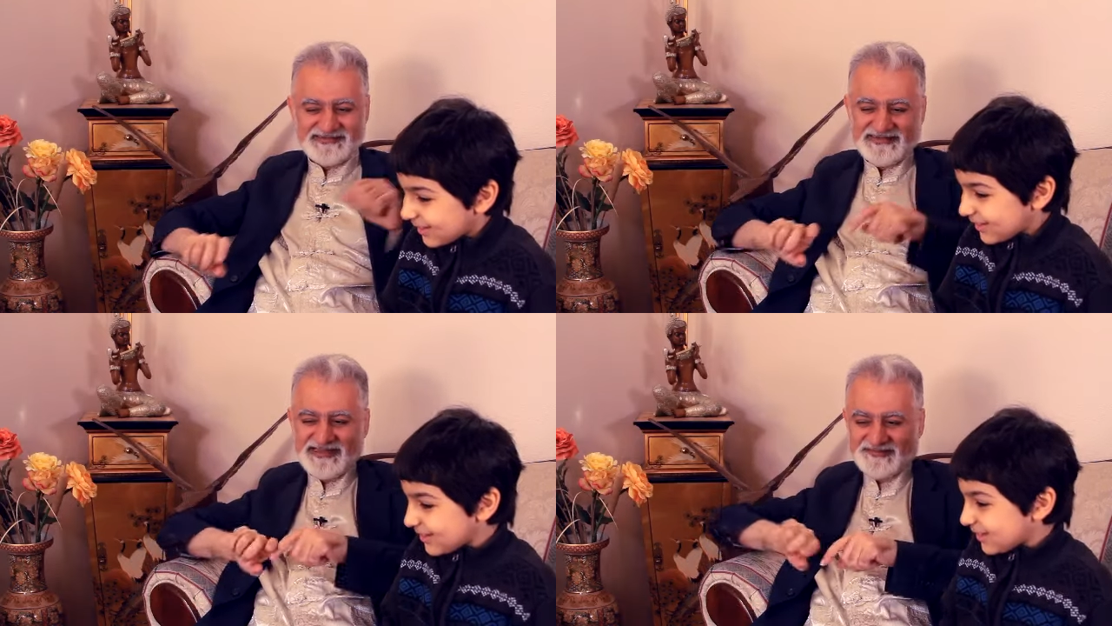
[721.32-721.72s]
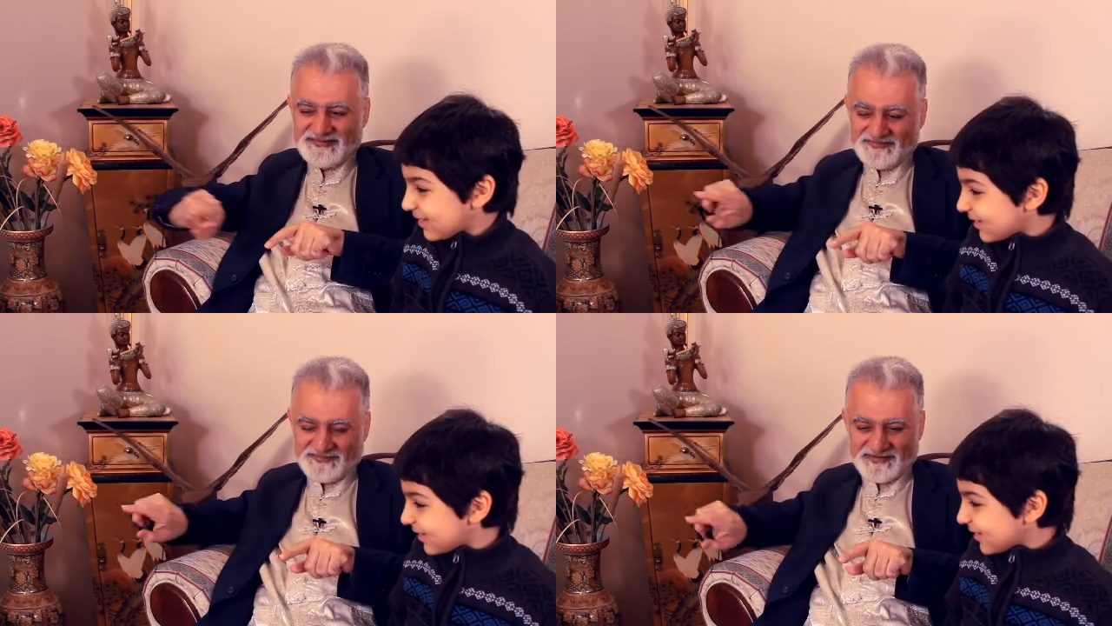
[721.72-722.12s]
Speaker 1: That's
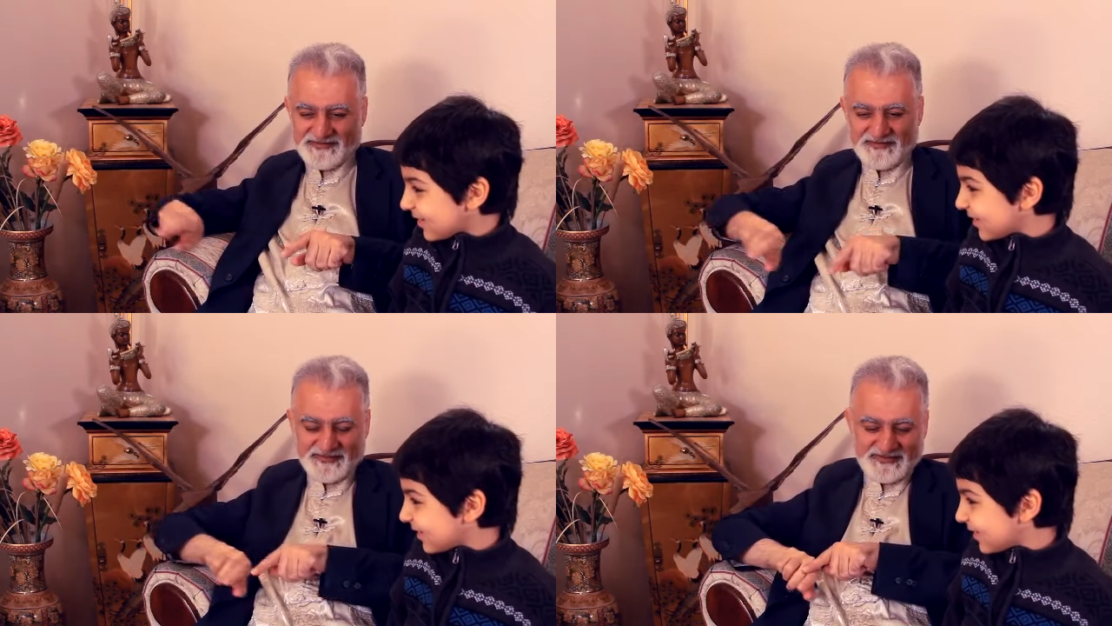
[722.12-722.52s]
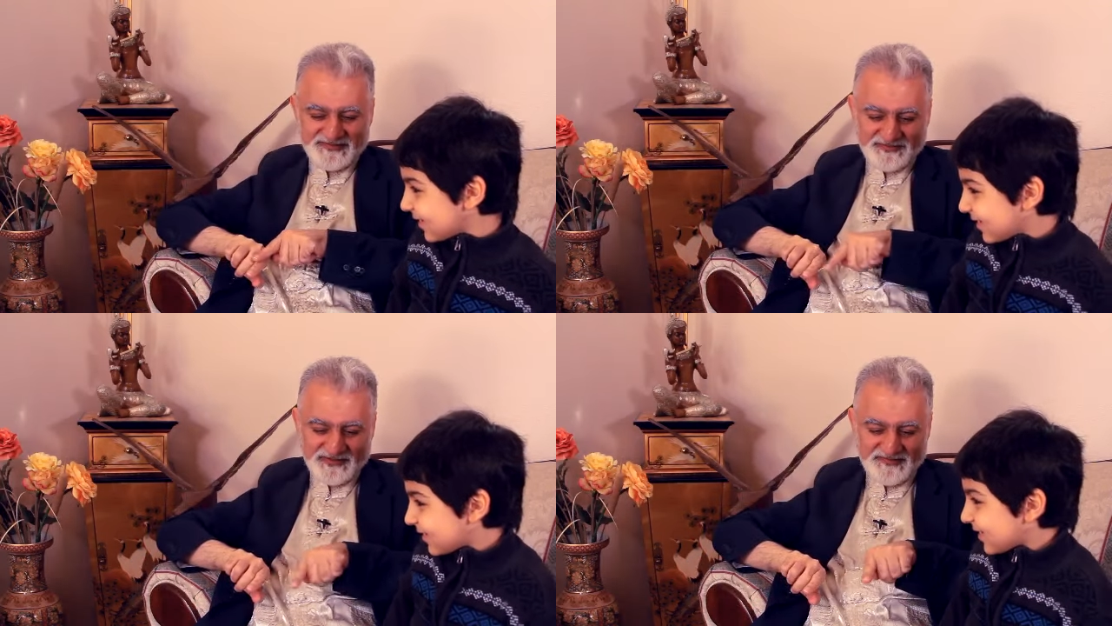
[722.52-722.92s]
different. But
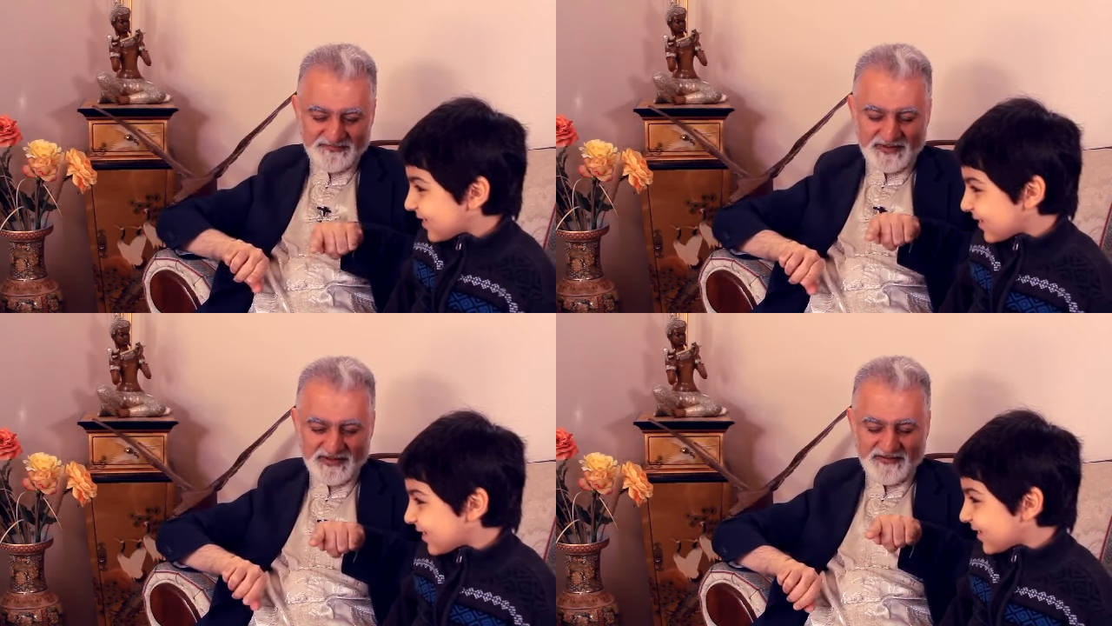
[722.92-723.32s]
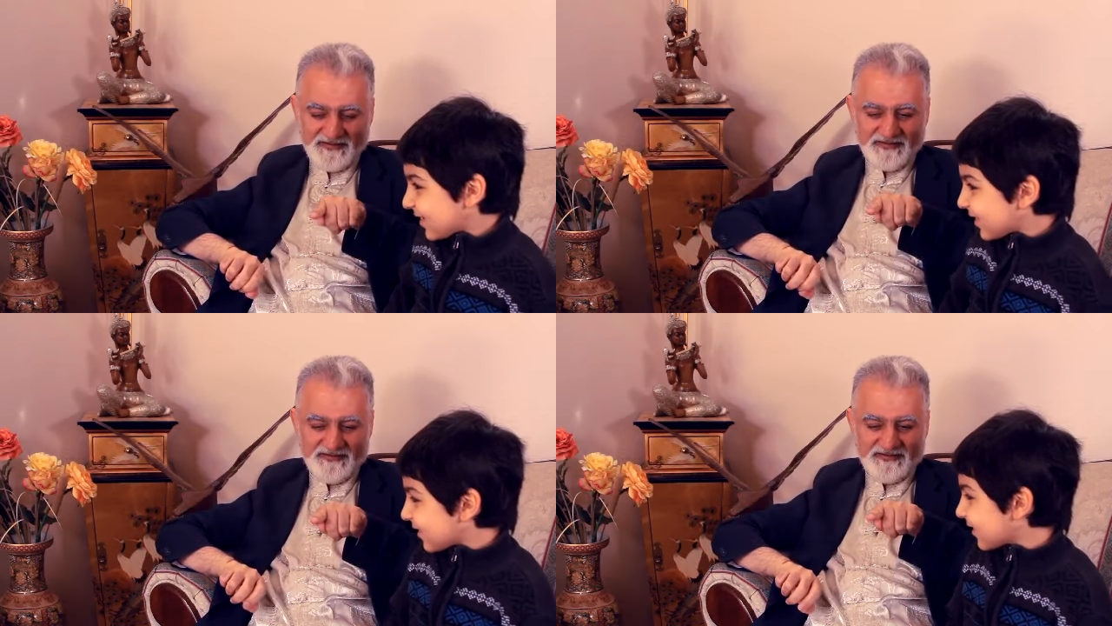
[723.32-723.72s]
this one is my
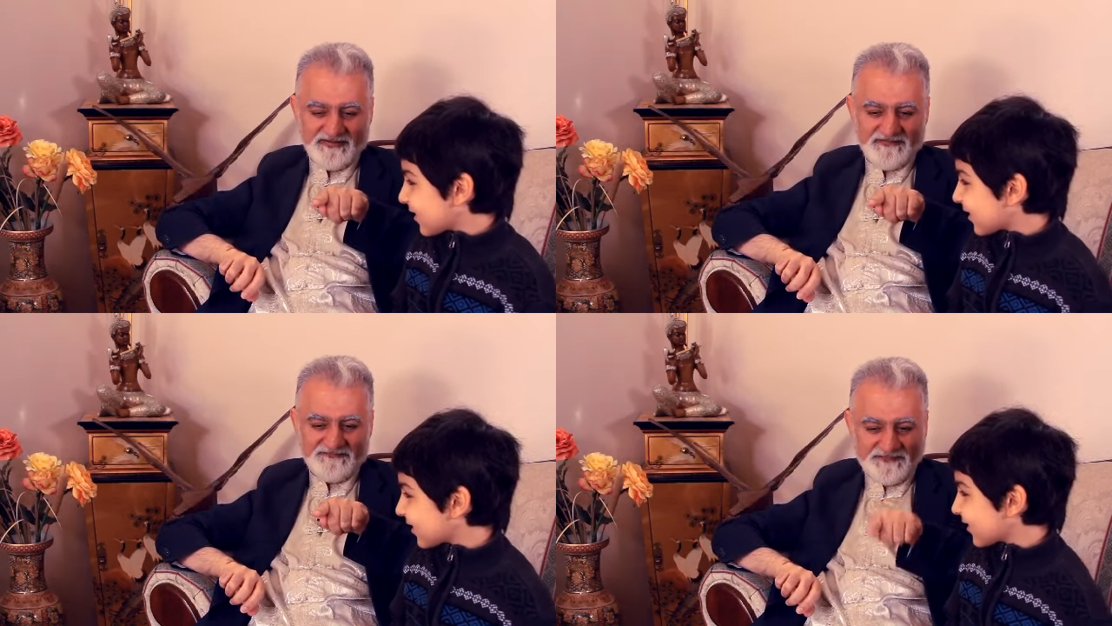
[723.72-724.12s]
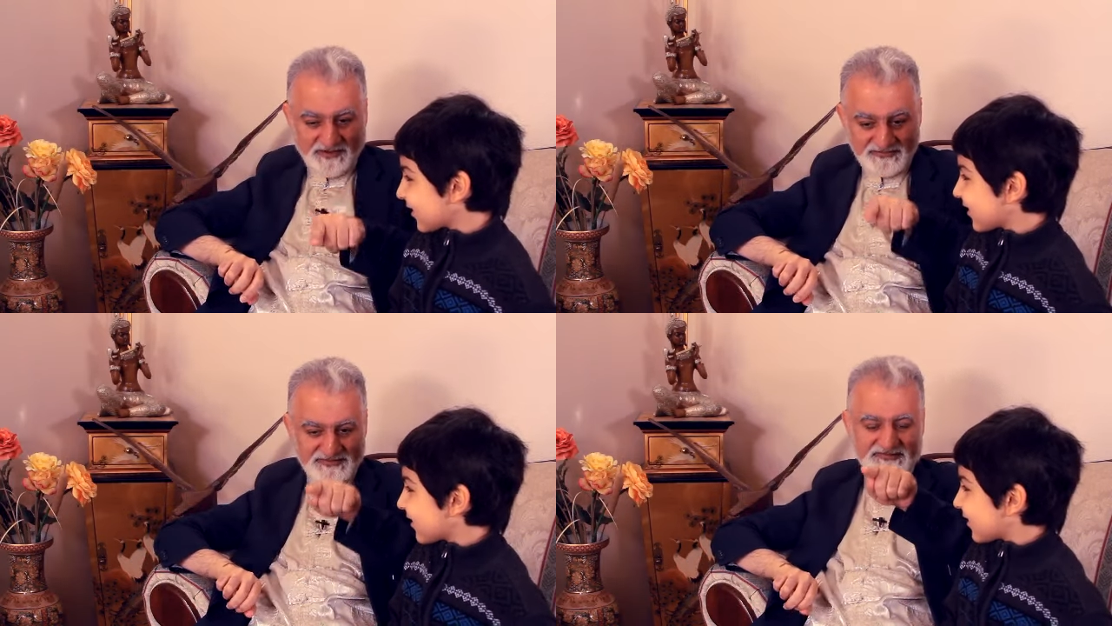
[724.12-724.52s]

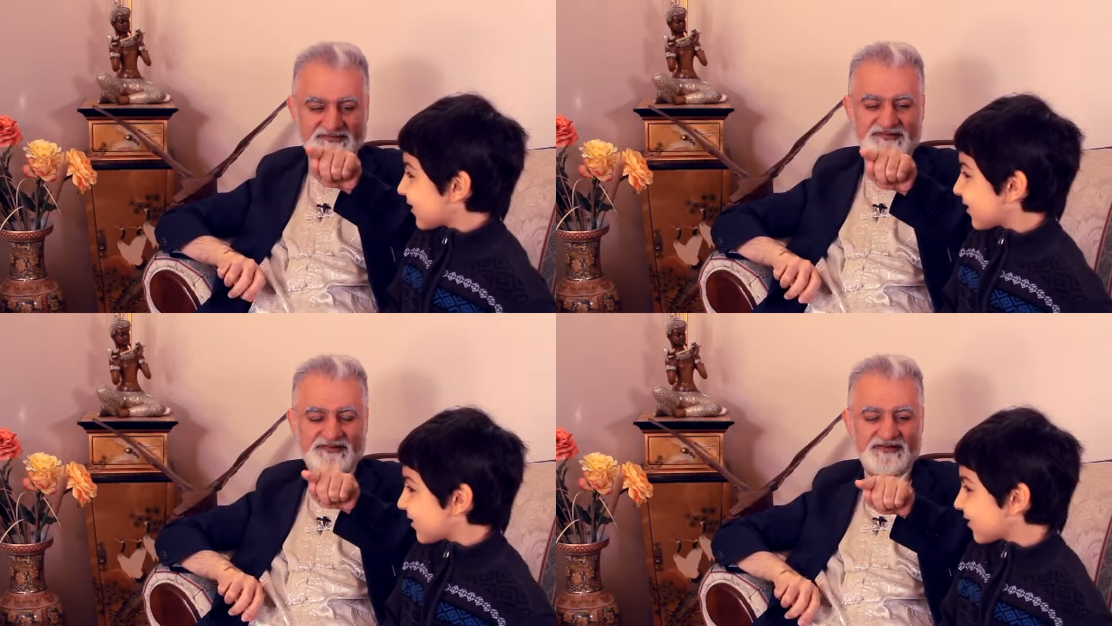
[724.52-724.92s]
father's,